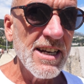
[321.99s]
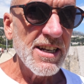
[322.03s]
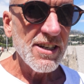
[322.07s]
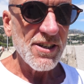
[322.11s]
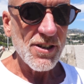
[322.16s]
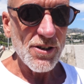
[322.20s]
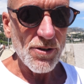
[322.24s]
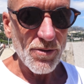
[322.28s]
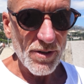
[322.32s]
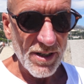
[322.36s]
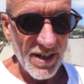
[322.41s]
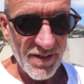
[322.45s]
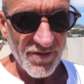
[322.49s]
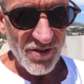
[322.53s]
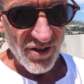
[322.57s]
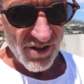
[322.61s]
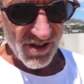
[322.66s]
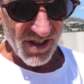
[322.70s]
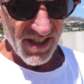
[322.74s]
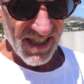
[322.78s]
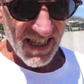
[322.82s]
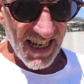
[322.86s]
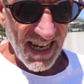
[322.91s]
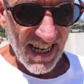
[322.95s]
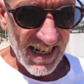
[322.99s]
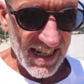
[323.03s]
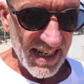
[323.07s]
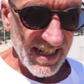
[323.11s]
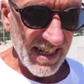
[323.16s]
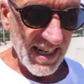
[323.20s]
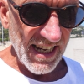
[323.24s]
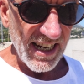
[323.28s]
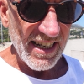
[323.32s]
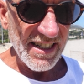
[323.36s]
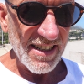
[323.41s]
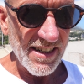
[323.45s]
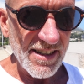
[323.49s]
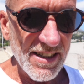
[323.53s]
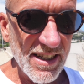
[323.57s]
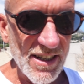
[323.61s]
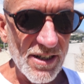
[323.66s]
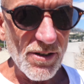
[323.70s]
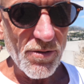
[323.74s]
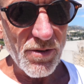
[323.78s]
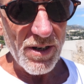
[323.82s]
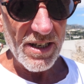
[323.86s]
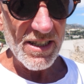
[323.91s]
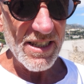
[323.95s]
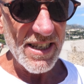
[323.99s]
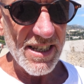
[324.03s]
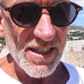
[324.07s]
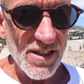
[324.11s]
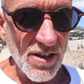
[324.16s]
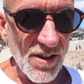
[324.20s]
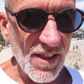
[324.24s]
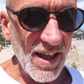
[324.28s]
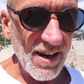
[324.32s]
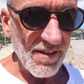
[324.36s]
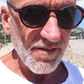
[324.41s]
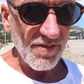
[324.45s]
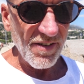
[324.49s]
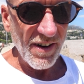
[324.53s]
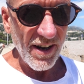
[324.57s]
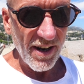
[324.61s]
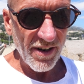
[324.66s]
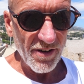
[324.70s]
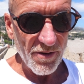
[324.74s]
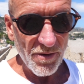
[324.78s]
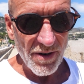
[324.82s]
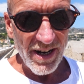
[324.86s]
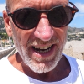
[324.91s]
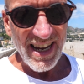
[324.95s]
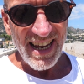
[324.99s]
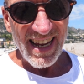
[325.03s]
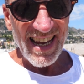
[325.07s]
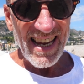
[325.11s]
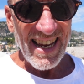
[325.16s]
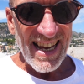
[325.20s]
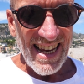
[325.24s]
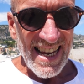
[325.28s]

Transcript: do what I've just said, and you know, whilst it's not that far away,